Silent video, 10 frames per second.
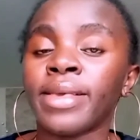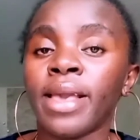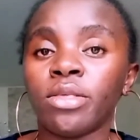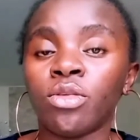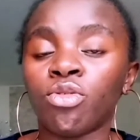
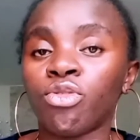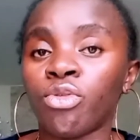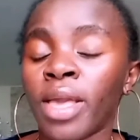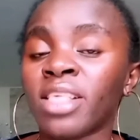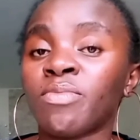get into
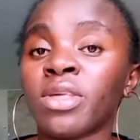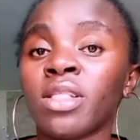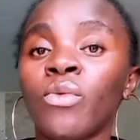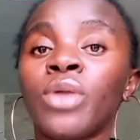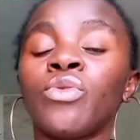your hair
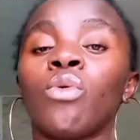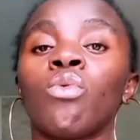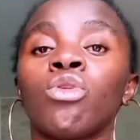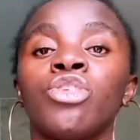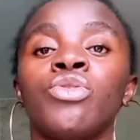especially when you're
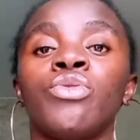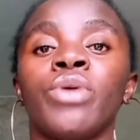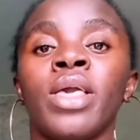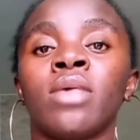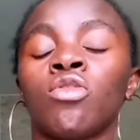washing
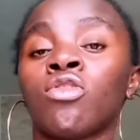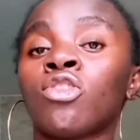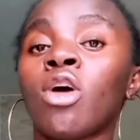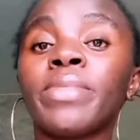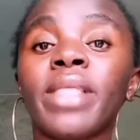your hair so
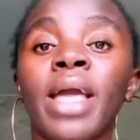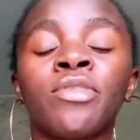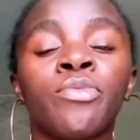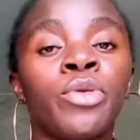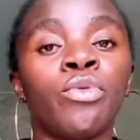
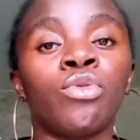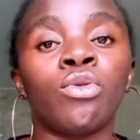sometimes people